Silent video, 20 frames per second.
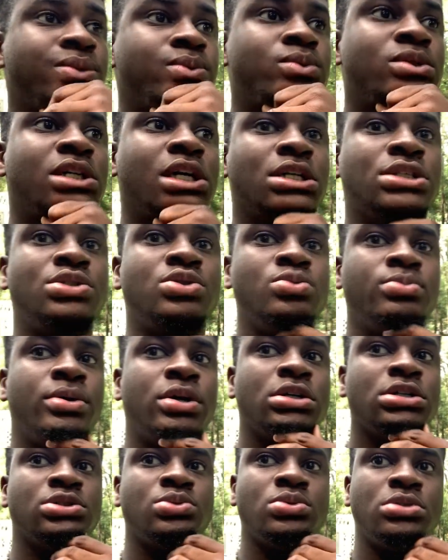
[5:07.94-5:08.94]
we got two
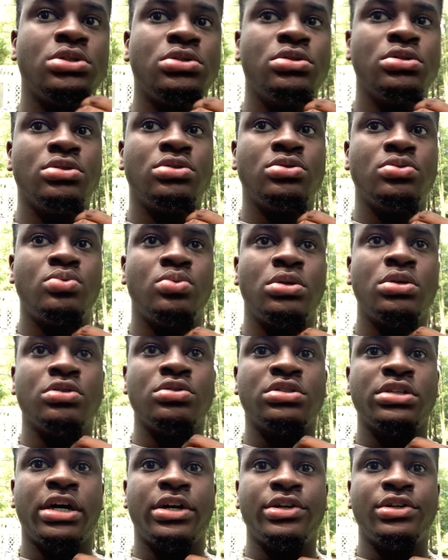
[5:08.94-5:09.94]
parties we going to. One on
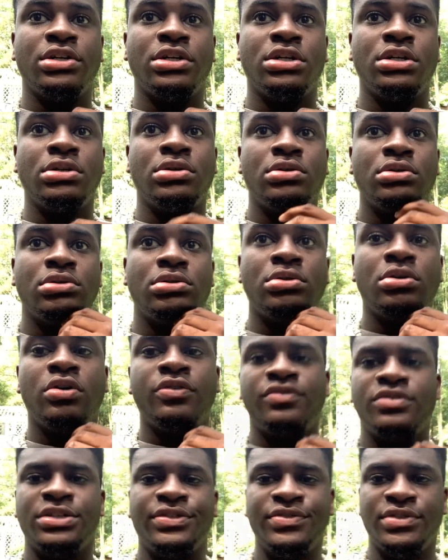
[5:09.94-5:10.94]
Saturday.
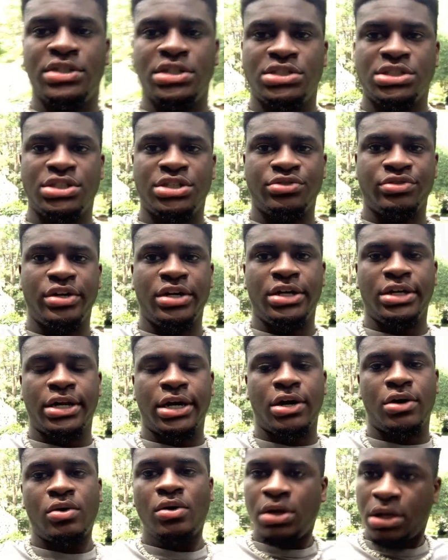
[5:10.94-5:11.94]
Hopefully, if it doesn't get rained
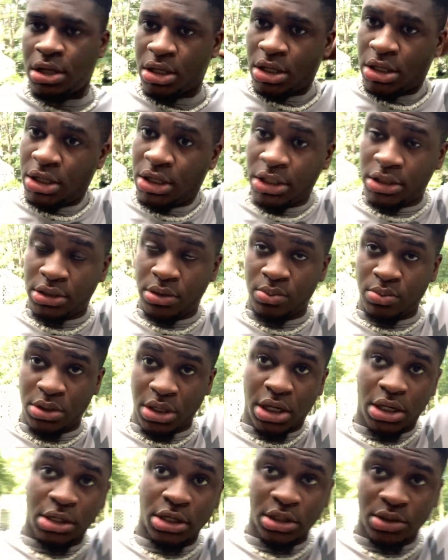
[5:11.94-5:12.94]
out, and then we
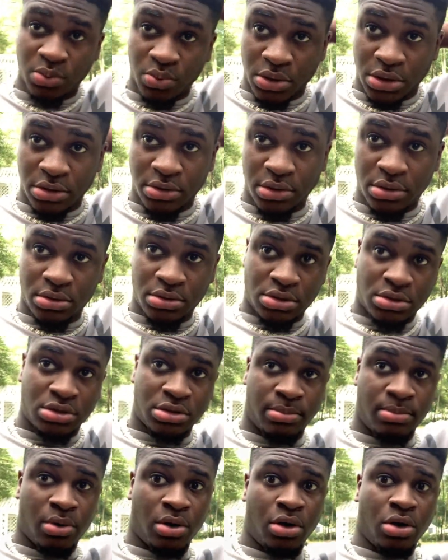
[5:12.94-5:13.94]
got another one
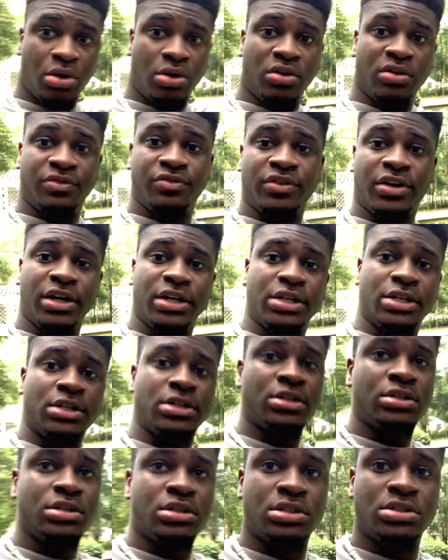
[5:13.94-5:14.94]
tomorrow on Friday
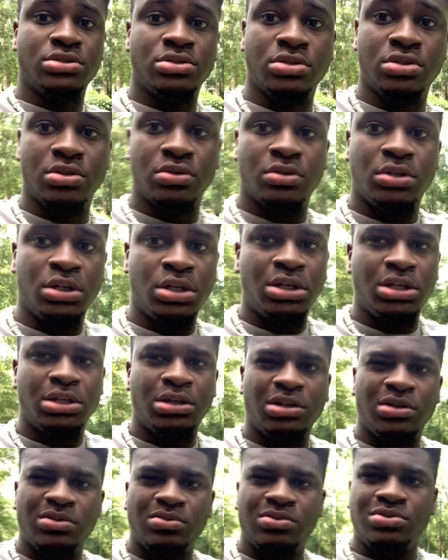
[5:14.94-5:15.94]
because you
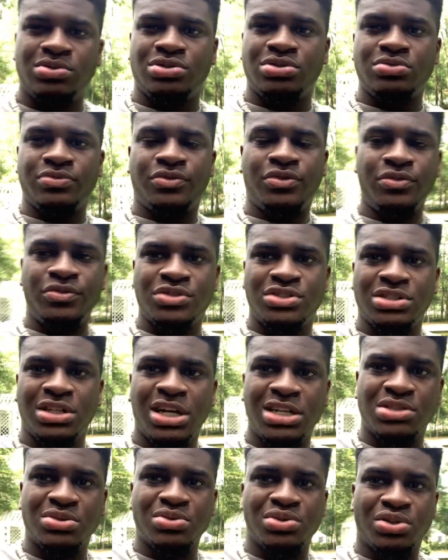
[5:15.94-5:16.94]
know Fourth of
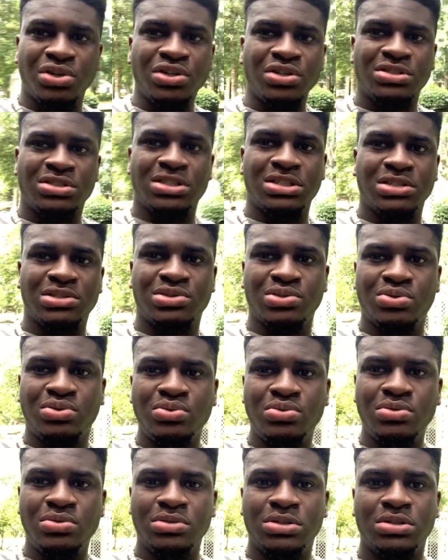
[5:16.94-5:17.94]
July is on Thursday. So
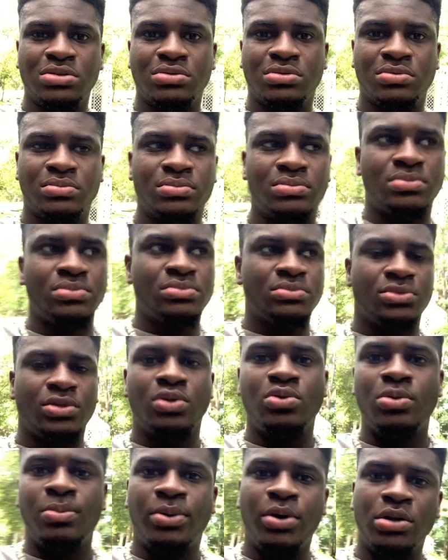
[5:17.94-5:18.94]
who going to
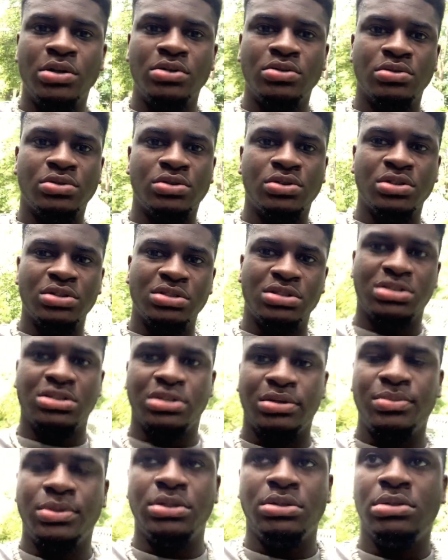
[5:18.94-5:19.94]
throw a party on Thursday?
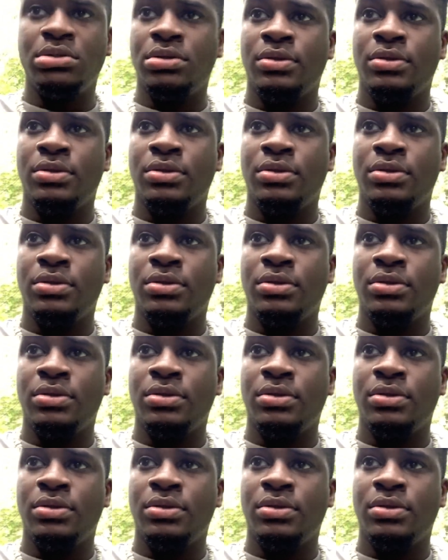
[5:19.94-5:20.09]
I mean.